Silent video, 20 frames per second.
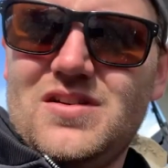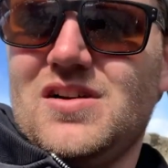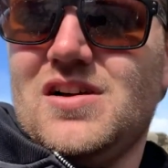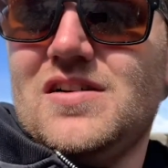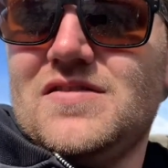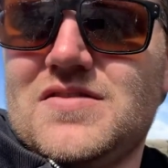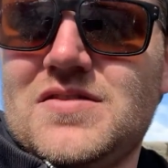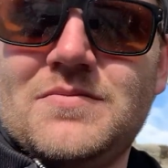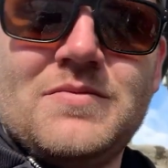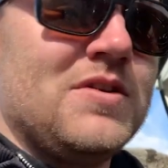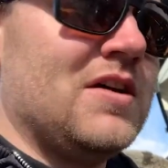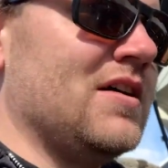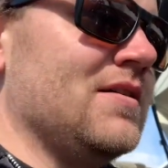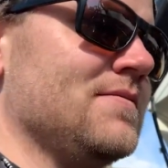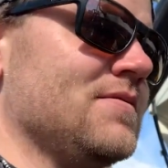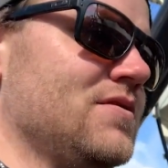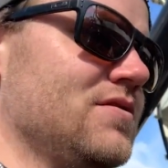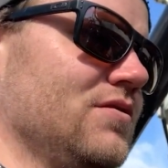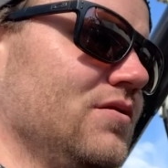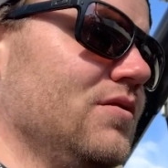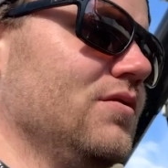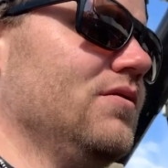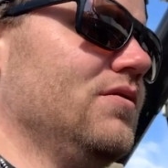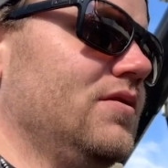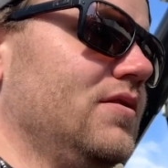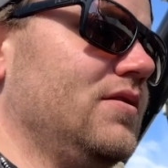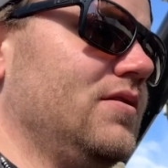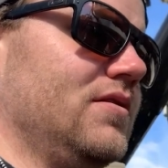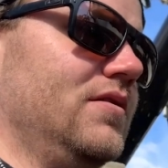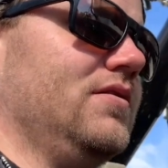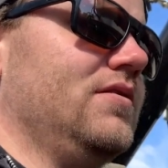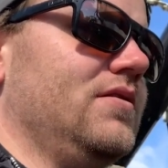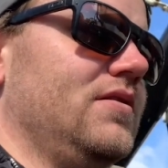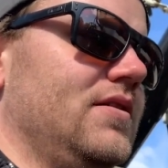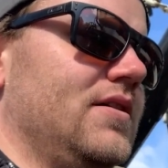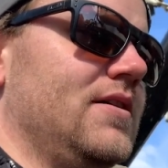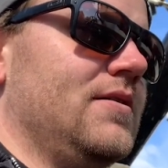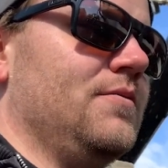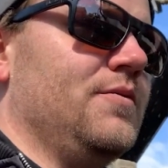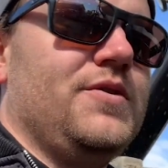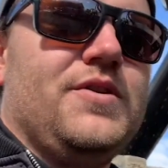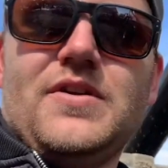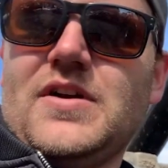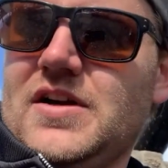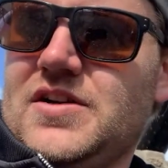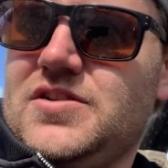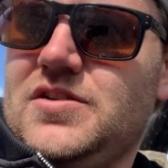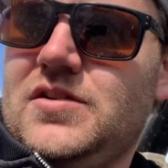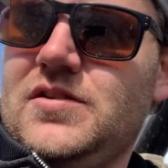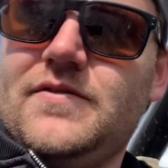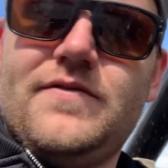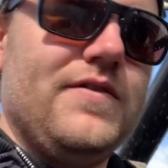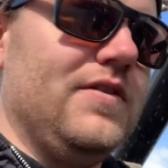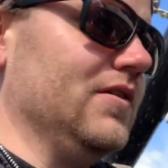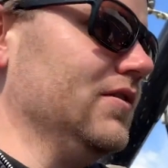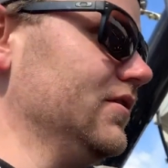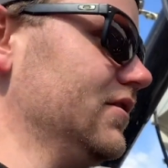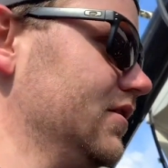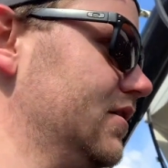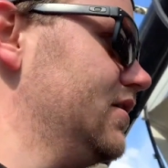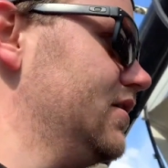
off sometimes, so when you're actually in the field.